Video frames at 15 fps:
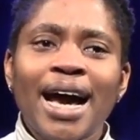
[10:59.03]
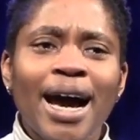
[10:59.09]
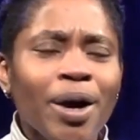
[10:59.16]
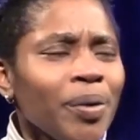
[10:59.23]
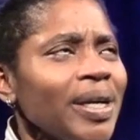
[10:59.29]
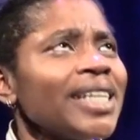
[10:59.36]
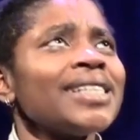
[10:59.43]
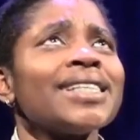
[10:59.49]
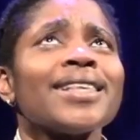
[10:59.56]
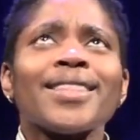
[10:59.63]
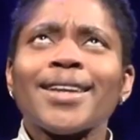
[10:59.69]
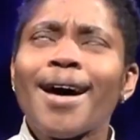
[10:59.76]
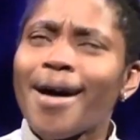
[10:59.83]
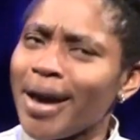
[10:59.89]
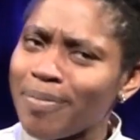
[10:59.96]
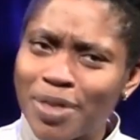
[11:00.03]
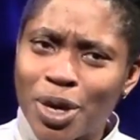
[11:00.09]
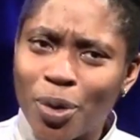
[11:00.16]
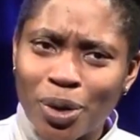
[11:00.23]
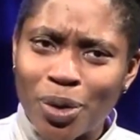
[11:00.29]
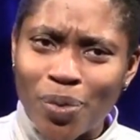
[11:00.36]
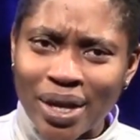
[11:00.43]
How is it that I'm
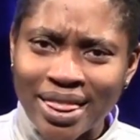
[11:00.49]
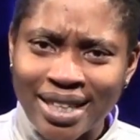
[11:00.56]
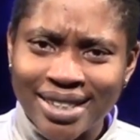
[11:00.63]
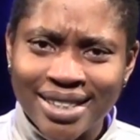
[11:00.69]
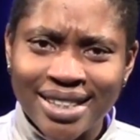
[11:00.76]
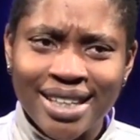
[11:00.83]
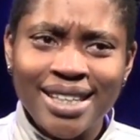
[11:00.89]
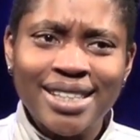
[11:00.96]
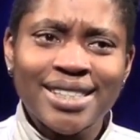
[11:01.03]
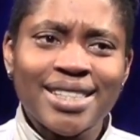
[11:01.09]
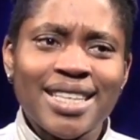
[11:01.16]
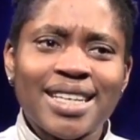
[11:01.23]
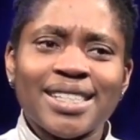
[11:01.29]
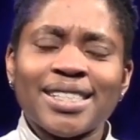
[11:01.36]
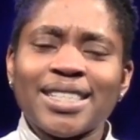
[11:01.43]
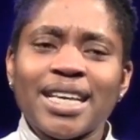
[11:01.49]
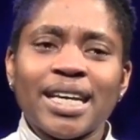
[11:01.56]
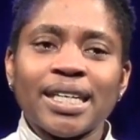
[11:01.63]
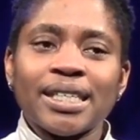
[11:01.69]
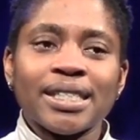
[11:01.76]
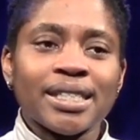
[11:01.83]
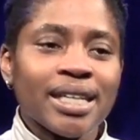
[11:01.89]
the only one that sees these
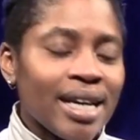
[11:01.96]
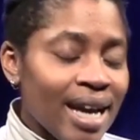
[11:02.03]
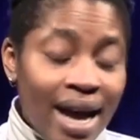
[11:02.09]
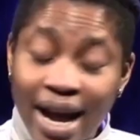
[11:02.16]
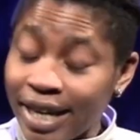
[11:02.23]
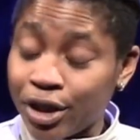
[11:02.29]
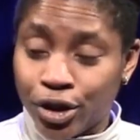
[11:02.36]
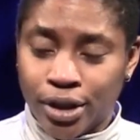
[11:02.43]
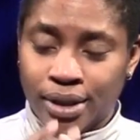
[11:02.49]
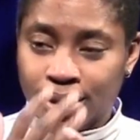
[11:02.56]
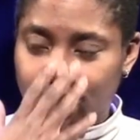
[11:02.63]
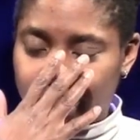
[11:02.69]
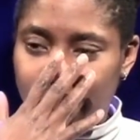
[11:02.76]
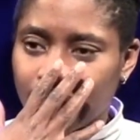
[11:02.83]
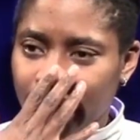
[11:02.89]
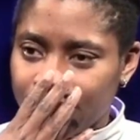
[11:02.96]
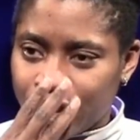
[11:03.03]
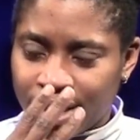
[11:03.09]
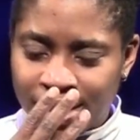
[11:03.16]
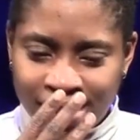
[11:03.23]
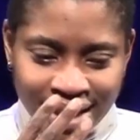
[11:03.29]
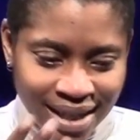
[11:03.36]
things? I just
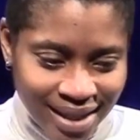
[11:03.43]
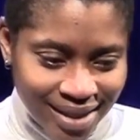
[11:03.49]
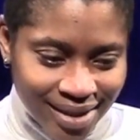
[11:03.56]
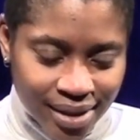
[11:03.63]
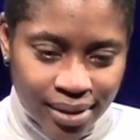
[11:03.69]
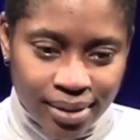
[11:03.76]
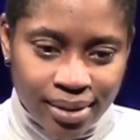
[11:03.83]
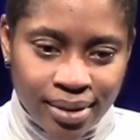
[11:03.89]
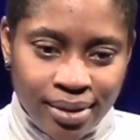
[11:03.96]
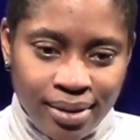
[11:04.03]
sneezed.